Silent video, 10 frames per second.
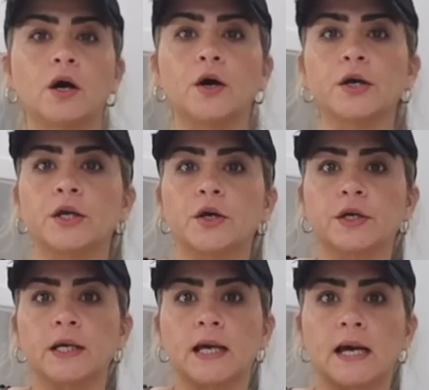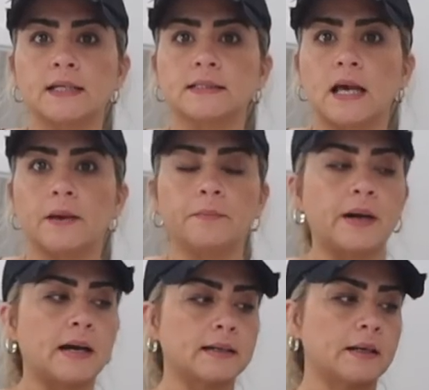Okie dokie, guys, I'm
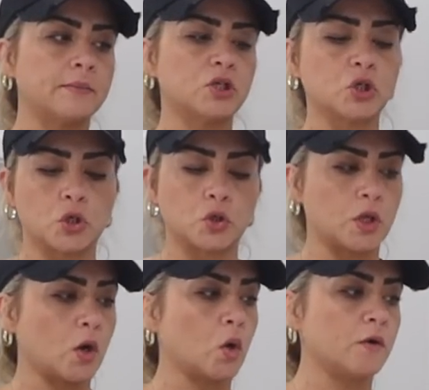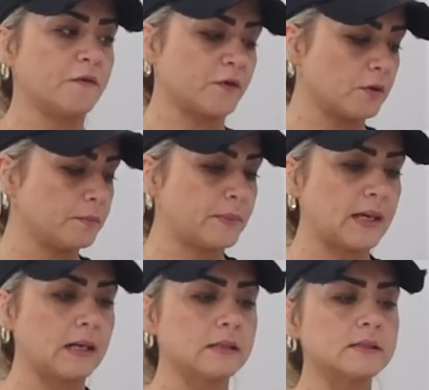back. Let me show you the haul from
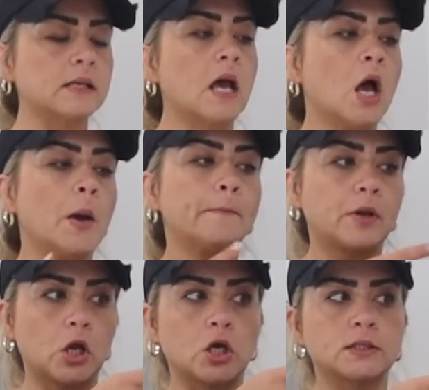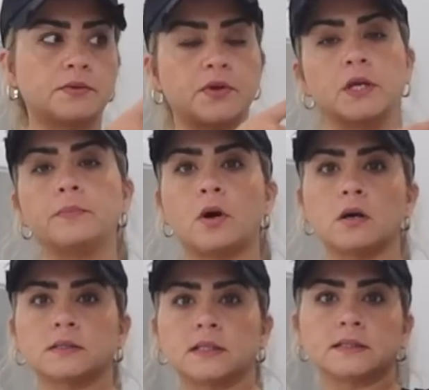Bell's. Plus 3
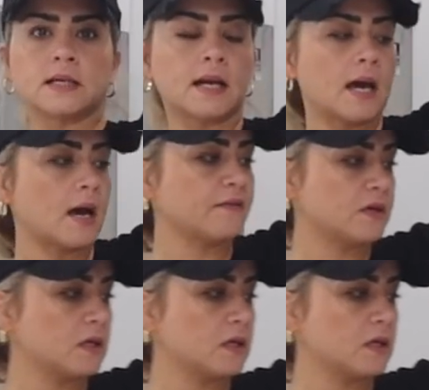boxes that I have